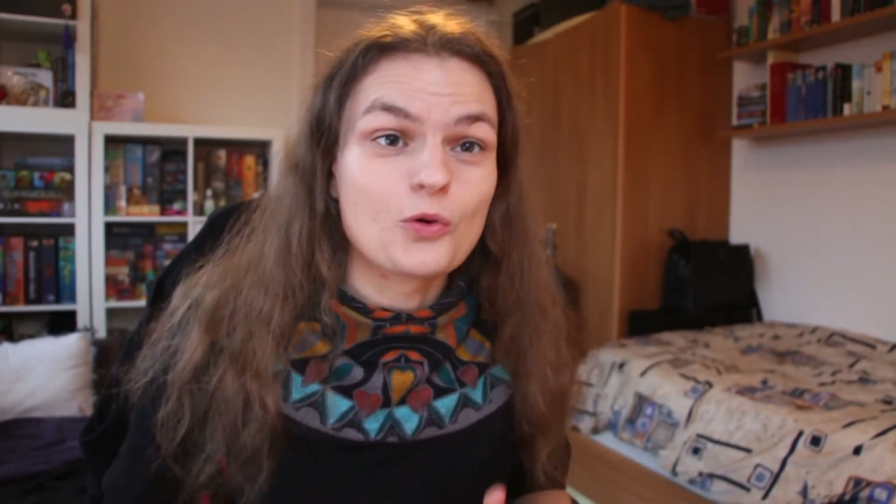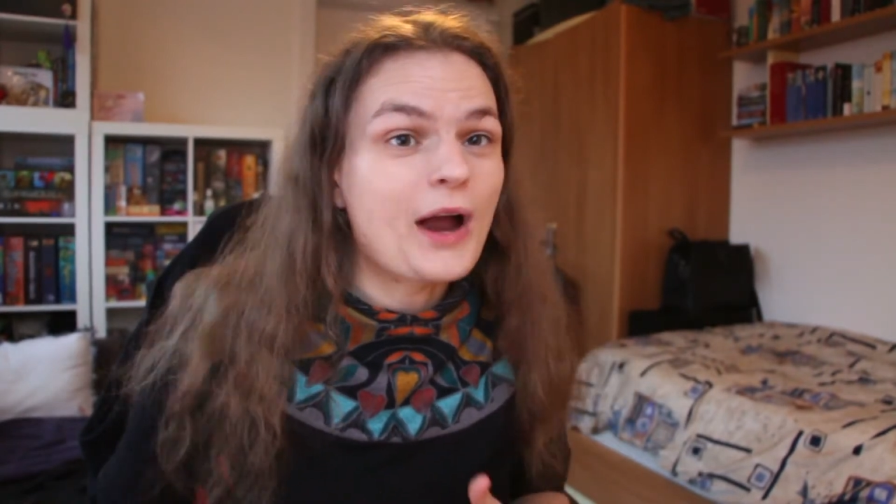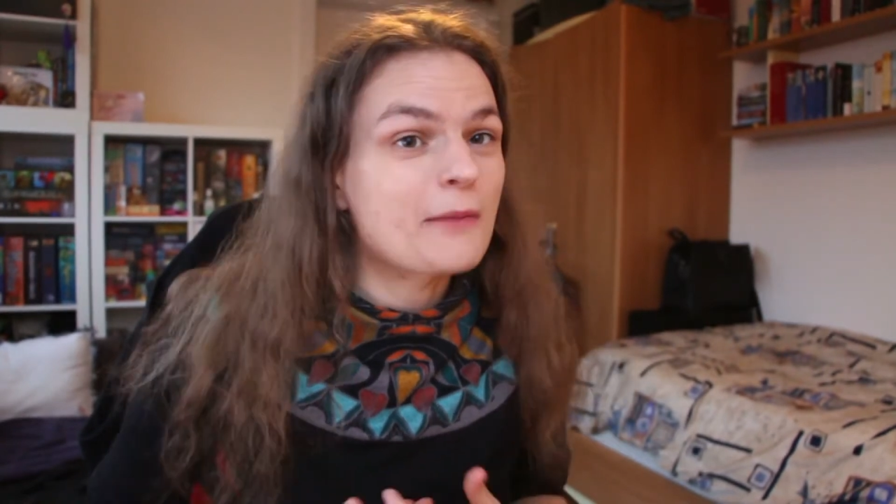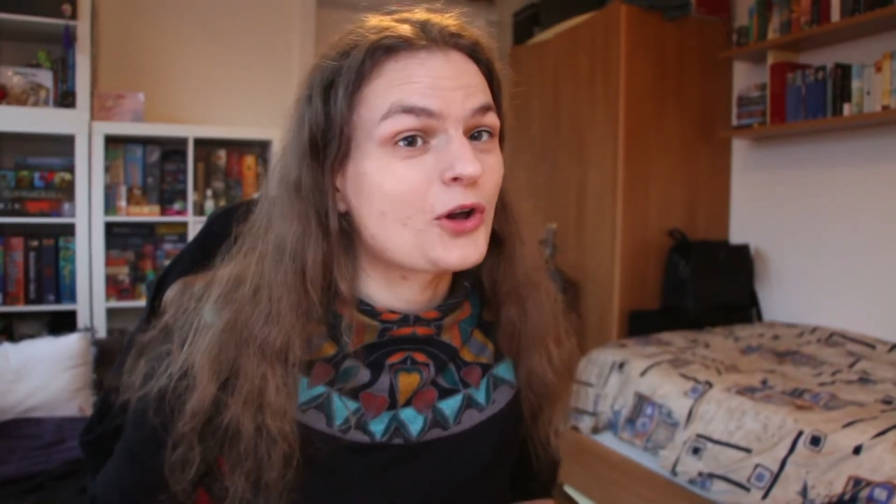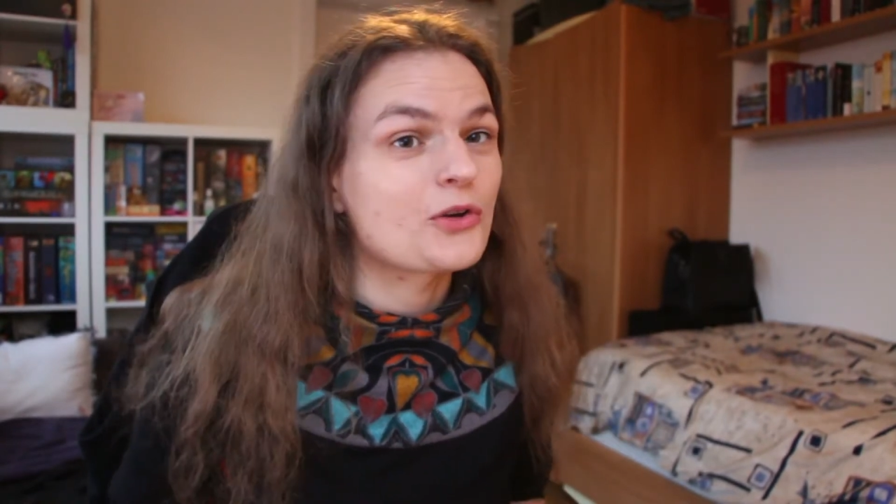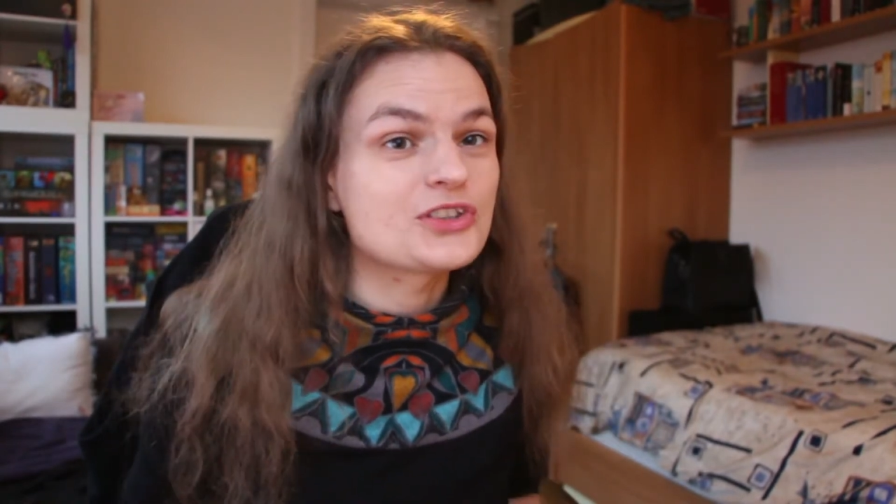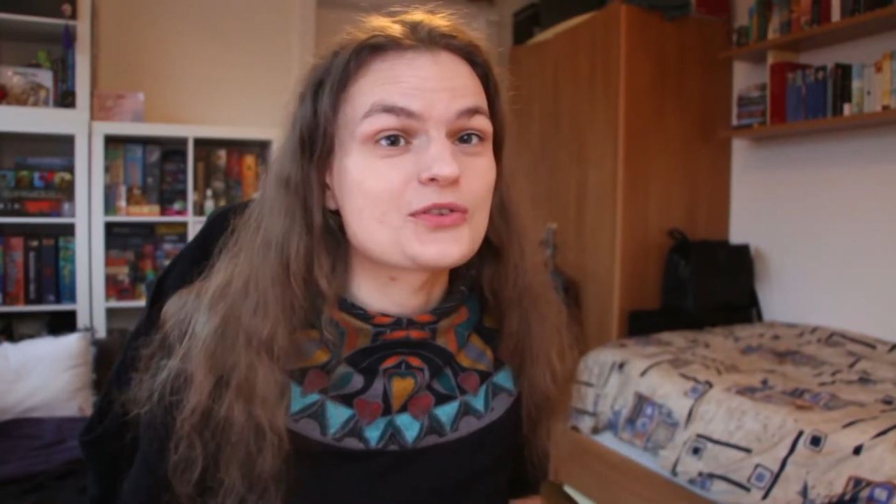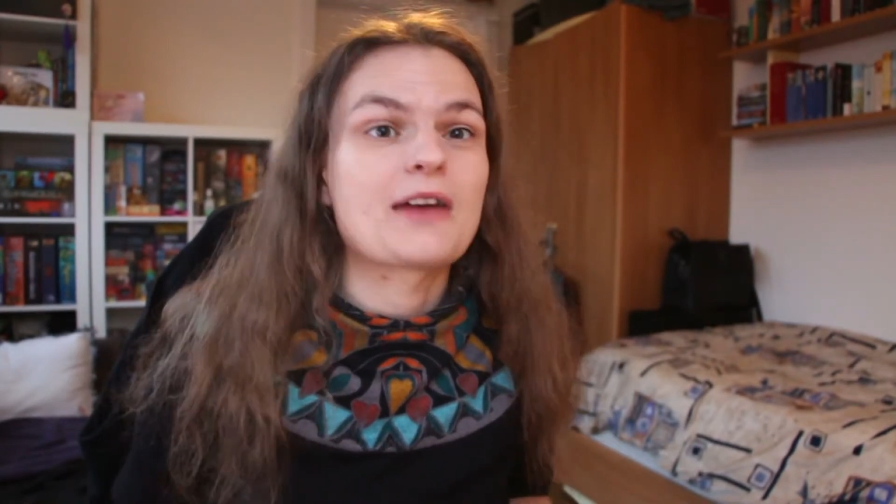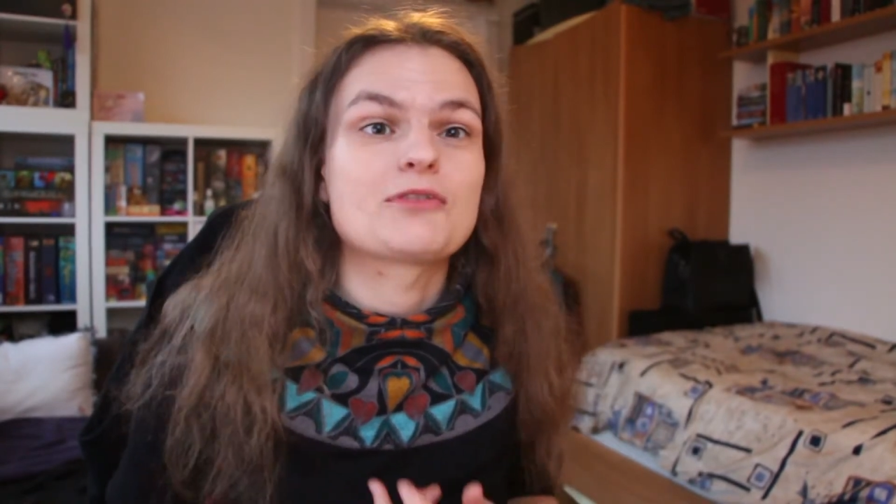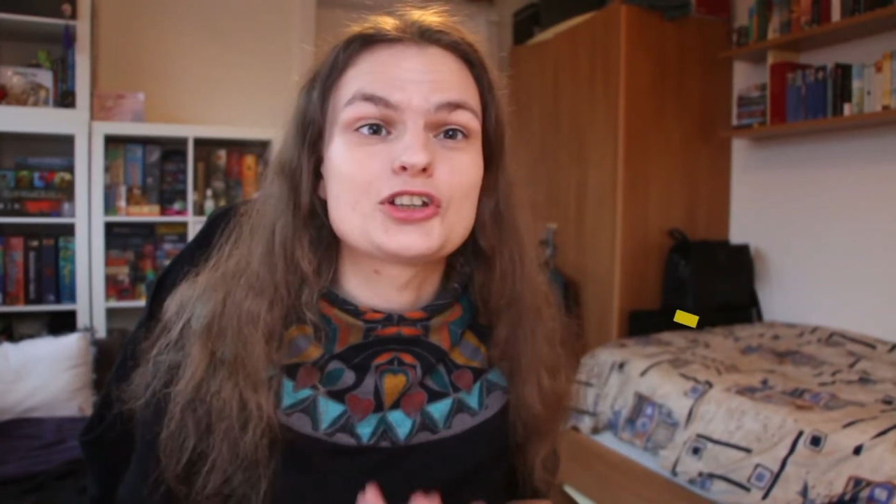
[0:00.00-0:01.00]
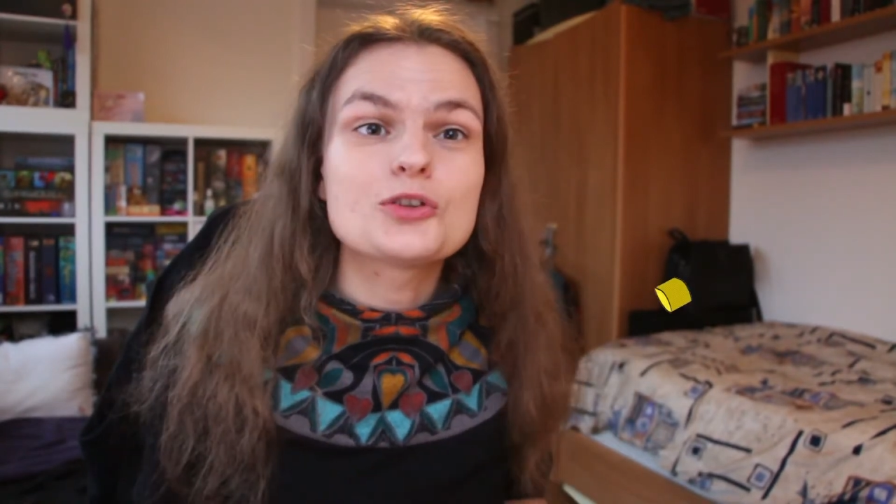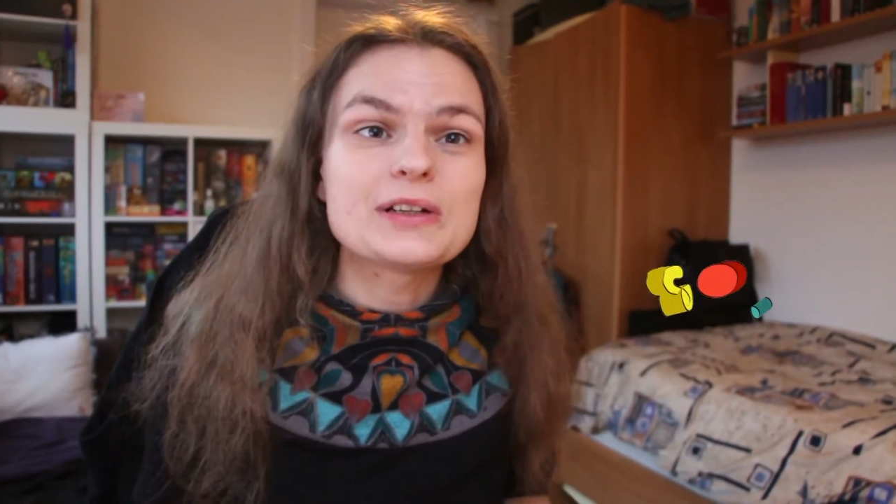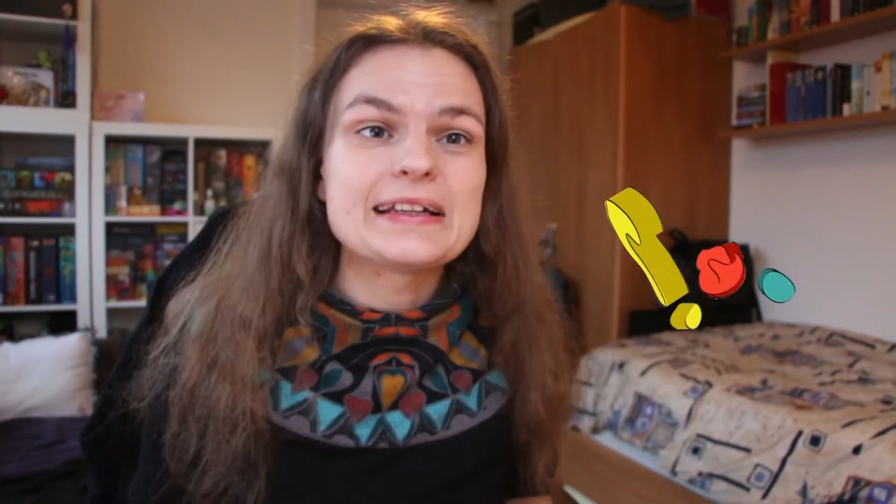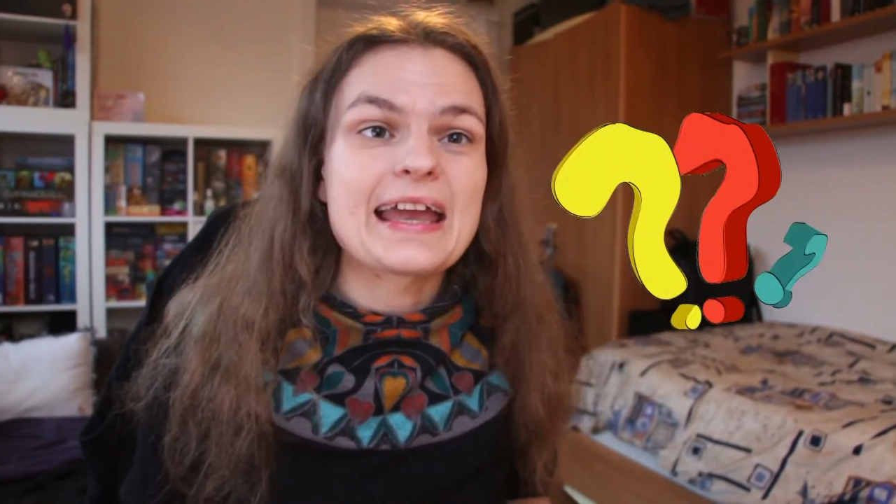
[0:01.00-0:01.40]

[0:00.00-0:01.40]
who I'm going to have a Q and